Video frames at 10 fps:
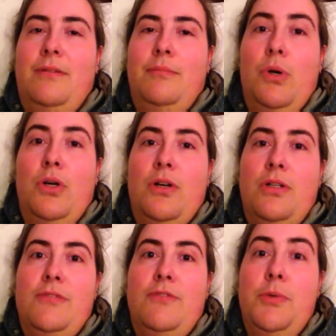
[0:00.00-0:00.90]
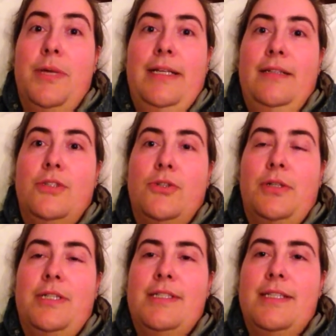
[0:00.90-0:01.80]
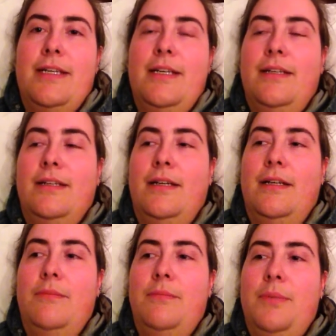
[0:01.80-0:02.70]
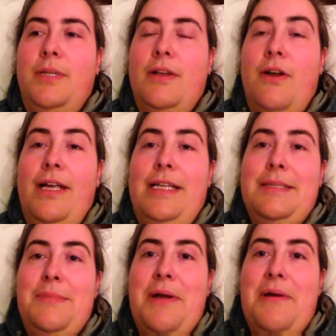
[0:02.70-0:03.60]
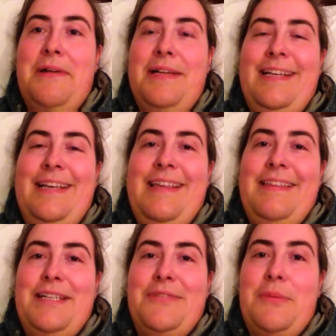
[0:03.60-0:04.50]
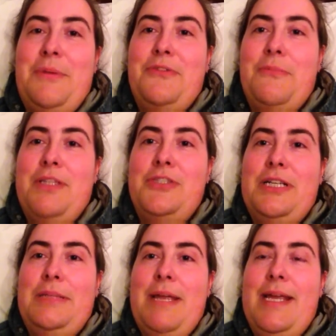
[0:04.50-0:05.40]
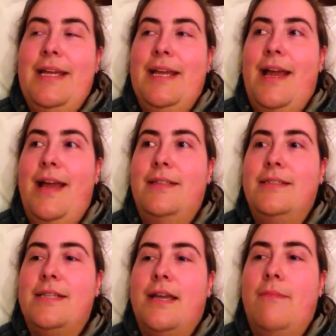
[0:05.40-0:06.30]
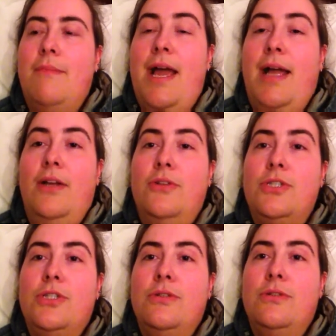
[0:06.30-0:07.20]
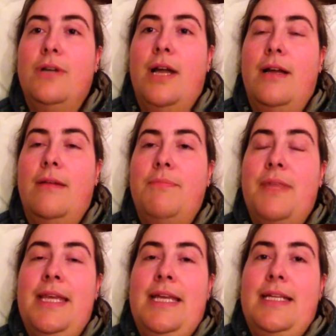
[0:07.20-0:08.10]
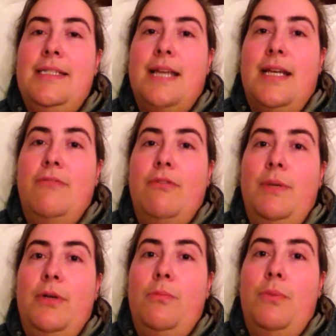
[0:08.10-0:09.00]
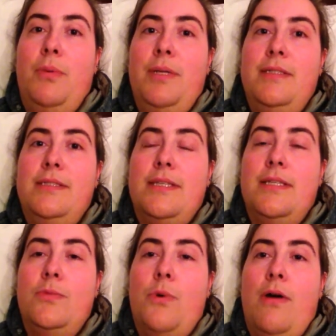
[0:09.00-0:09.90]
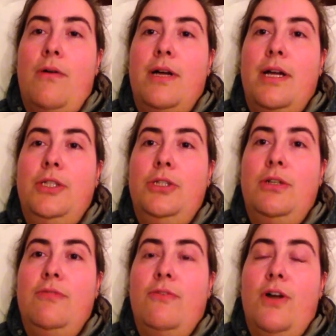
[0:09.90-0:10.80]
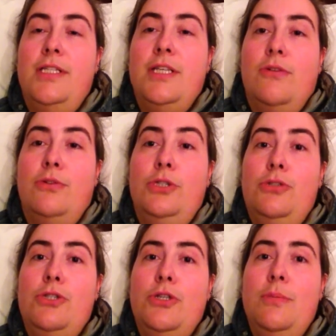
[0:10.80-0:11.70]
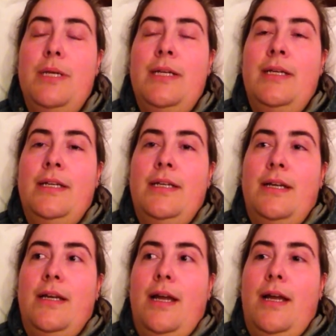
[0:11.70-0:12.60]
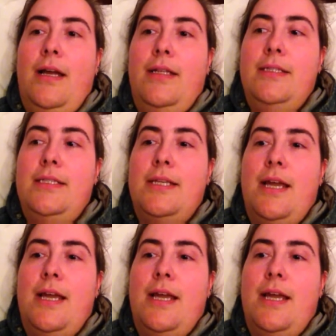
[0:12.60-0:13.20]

podcast viewing stroke listening. But hi Isabel, thanks very much for mentioning me, and a hello to Danny from Little Bobbins as well. You can find her on YouTube, and